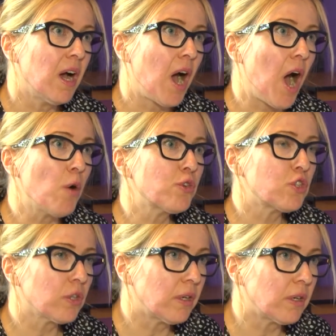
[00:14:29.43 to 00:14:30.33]
How
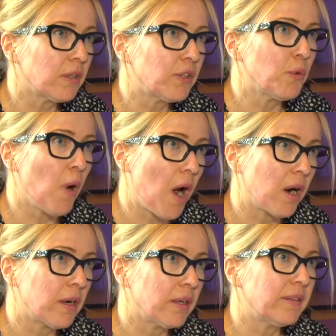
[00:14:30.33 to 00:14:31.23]
sure you
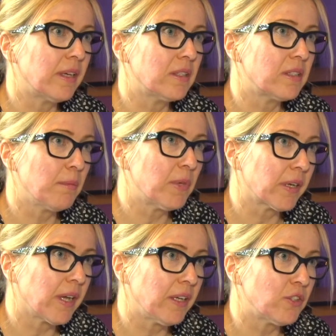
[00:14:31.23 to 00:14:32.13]
are that a
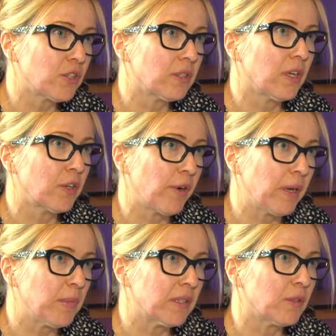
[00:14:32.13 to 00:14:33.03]
demarcation
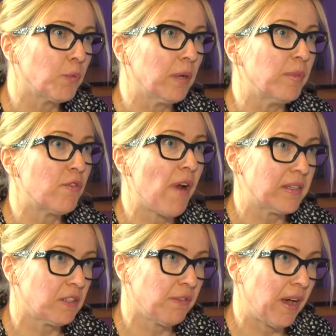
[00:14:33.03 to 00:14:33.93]
agreement will be
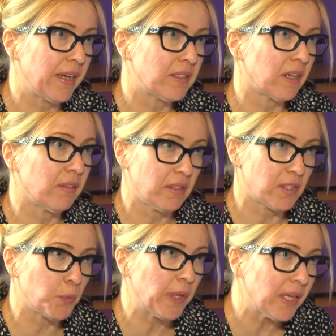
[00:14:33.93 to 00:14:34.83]
ratified
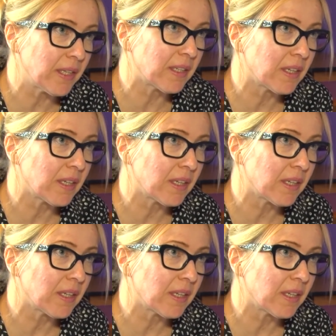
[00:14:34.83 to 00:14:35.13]
this week?